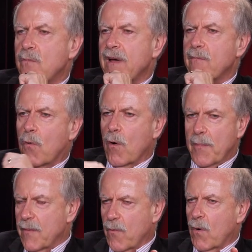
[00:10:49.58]
We have
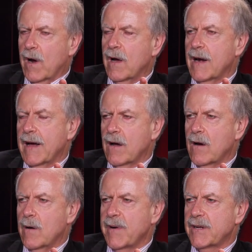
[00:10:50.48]
more people working on
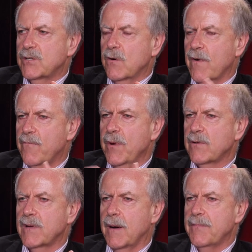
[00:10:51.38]
economics. So we've
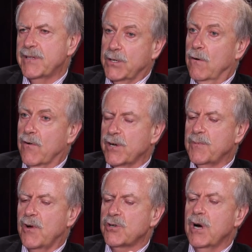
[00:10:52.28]
built up, it's still a very
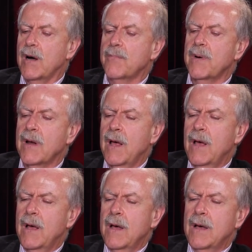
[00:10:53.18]
small shop, but
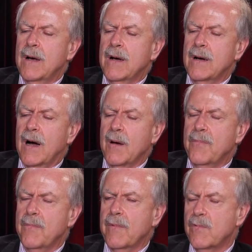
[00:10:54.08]

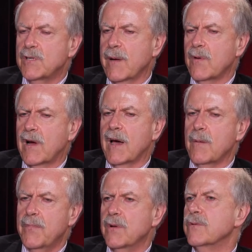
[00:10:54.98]
I was able to
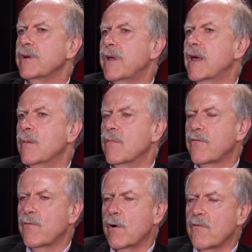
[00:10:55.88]
kind of build a team
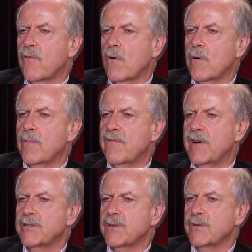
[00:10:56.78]
of three or four
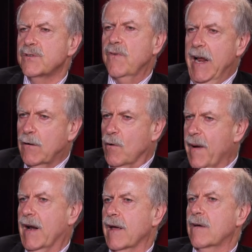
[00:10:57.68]
professionals
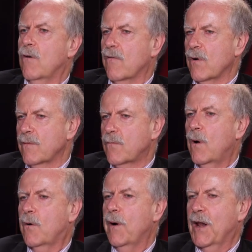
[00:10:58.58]
incrementally over
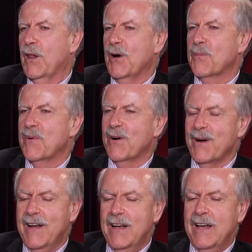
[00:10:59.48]
quite a long
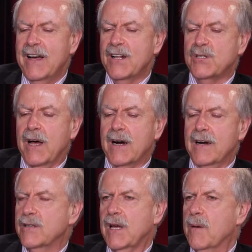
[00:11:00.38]
period. It's not
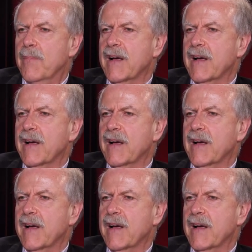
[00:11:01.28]
a